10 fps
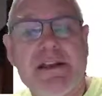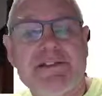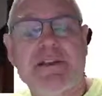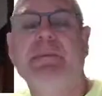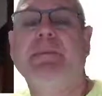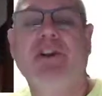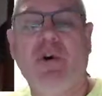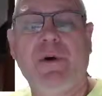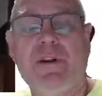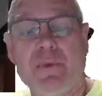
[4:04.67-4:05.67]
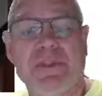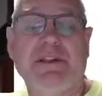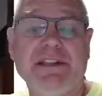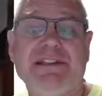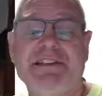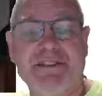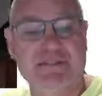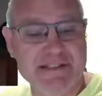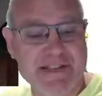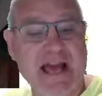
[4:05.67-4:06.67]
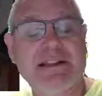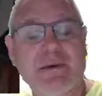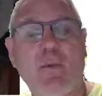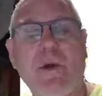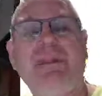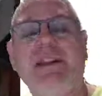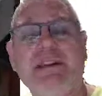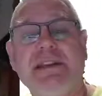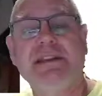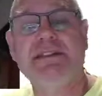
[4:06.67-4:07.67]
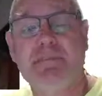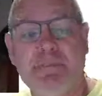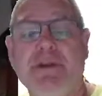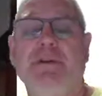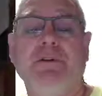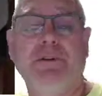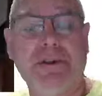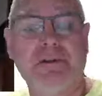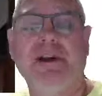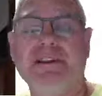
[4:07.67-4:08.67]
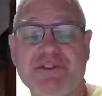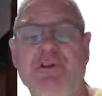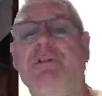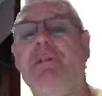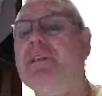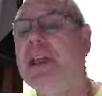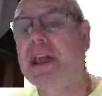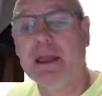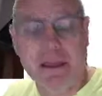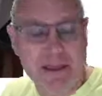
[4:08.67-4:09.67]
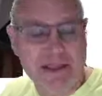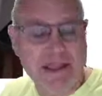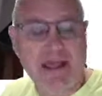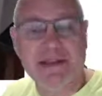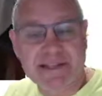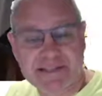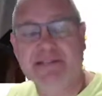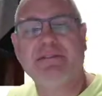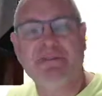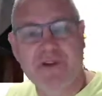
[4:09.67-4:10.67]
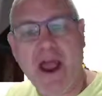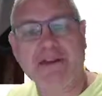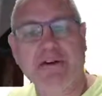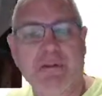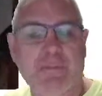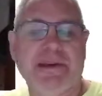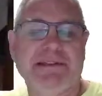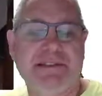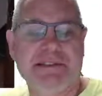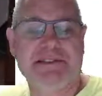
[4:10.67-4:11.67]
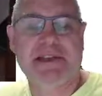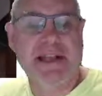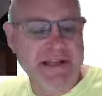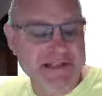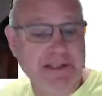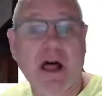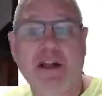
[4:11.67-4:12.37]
Some people go in there with a list of exactly what they need to build a certain thing, and they sit and find all the pieces, and it's a lot